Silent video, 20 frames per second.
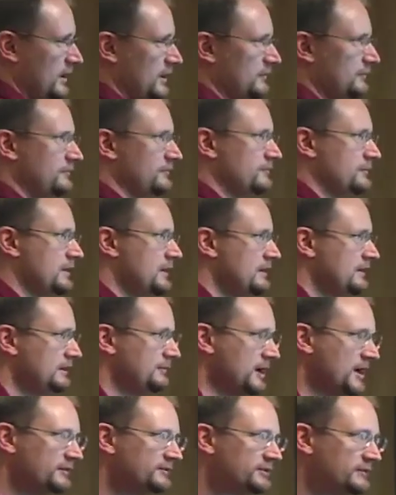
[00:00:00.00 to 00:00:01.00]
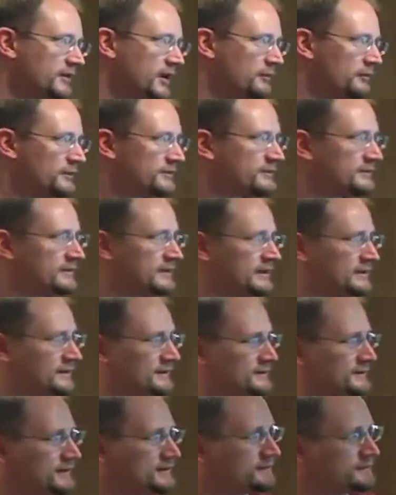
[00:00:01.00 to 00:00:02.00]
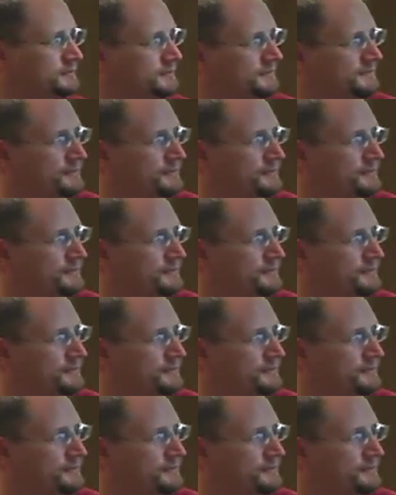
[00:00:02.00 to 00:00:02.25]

The amount of risk that exists